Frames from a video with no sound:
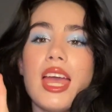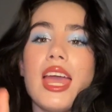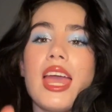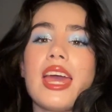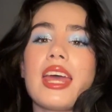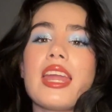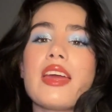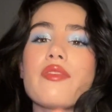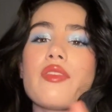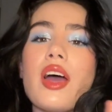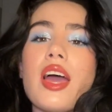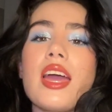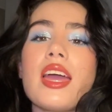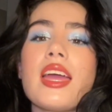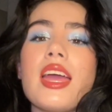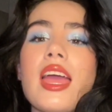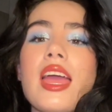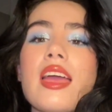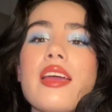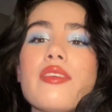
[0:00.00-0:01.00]
And
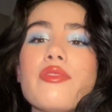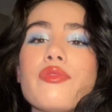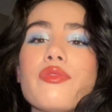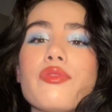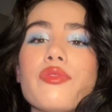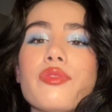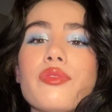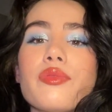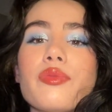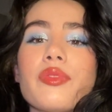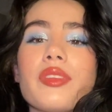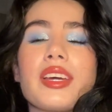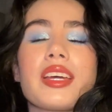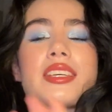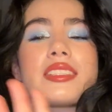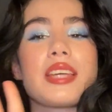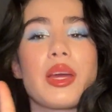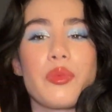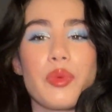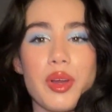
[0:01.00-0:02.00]

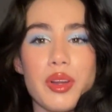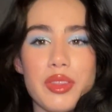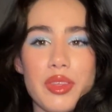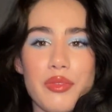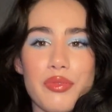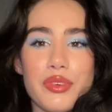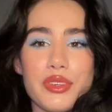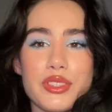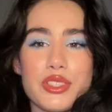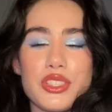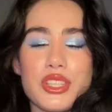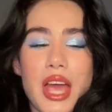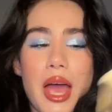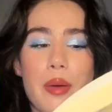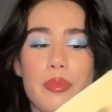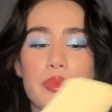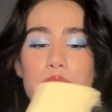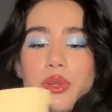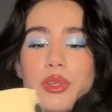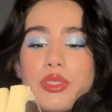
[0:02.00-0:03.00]
because I read the first
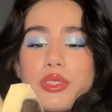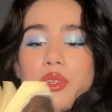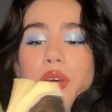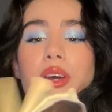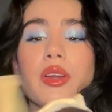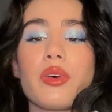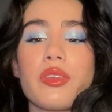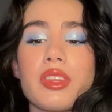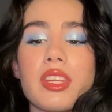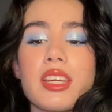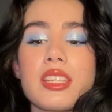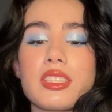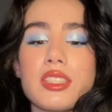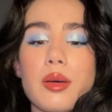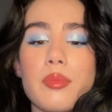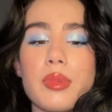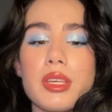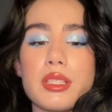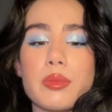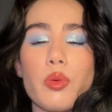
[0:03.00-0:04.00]
chapter, so I don't think it's
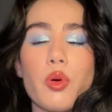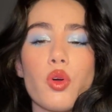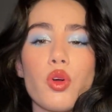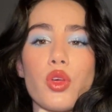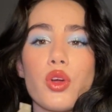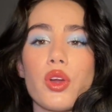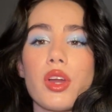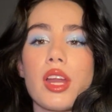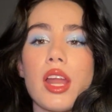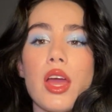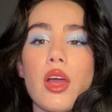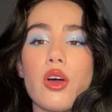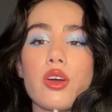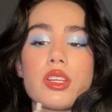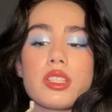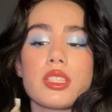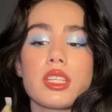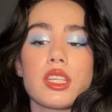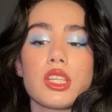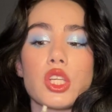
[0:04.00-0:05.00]
gonna be a spoiler, and I
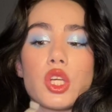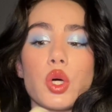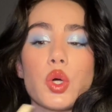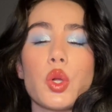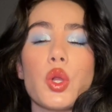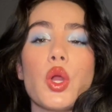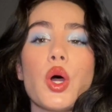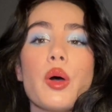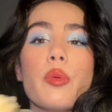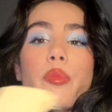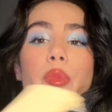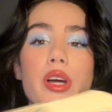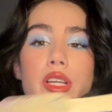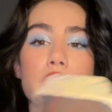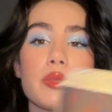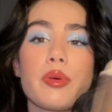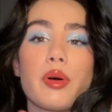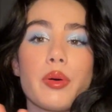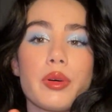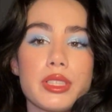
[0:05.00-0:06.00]
honestly don't know much
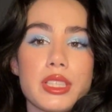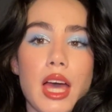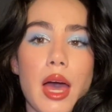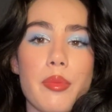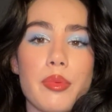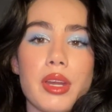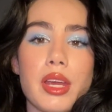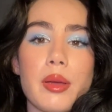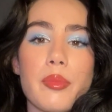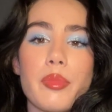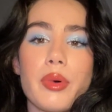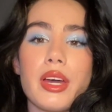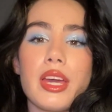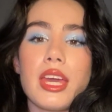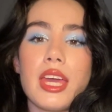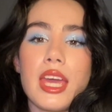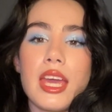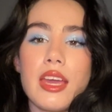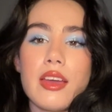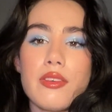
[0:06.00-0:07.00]
about what's happening, but
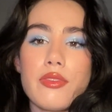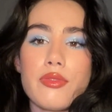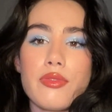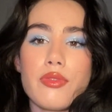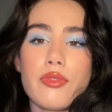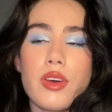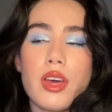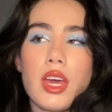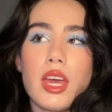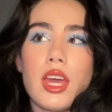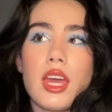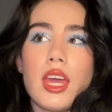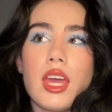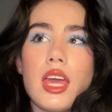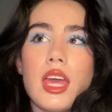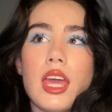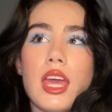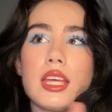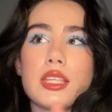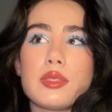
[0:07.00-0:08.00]
if
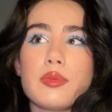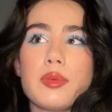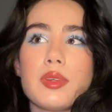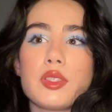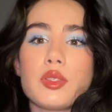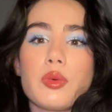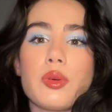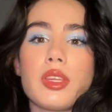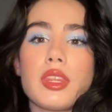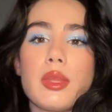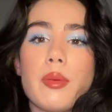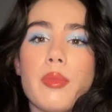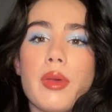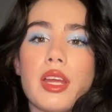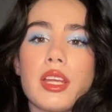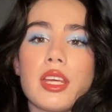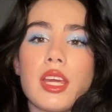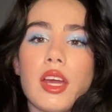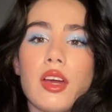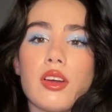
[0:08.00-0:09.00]
it's between the
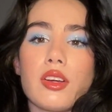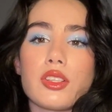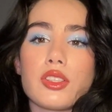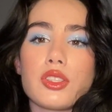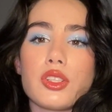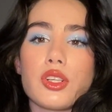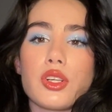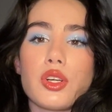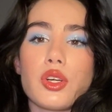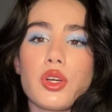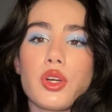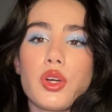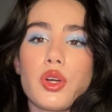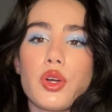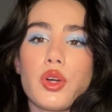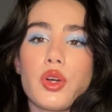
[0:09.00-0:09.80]
main character